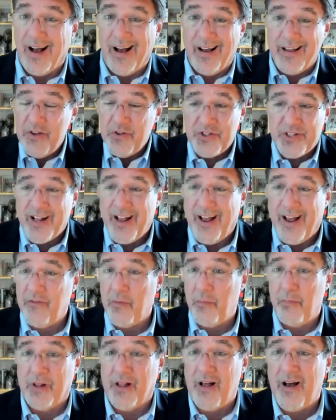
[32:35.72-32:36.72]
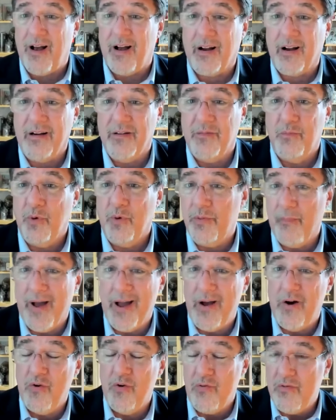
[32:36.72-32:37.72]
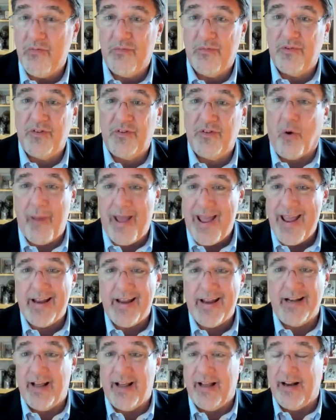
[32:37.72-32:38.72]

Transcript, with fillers: I used to have a blog with my own domain,